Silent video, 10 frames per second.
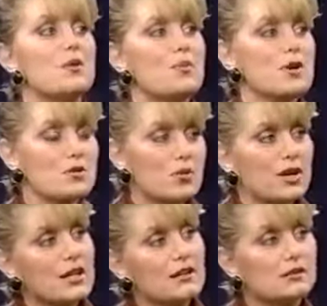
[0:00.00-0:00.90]
but you're
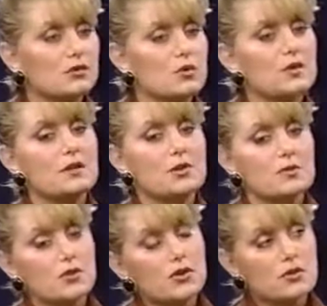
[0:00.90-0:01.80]
bringing in aluminum and
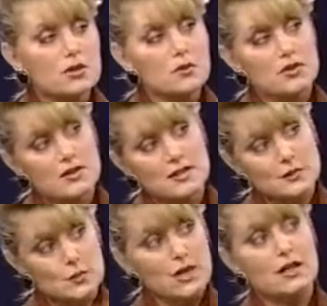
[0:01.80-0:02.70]
mercury, which is
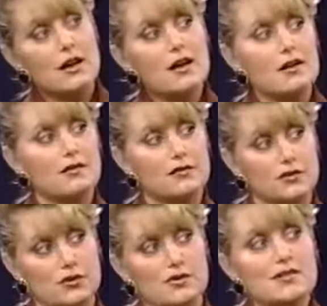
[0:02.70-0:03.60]
sprayed on our
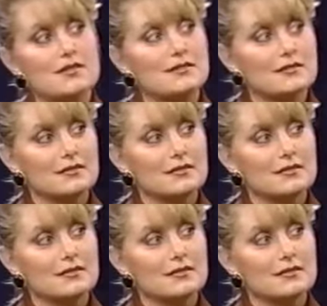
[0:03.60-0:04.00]
foods,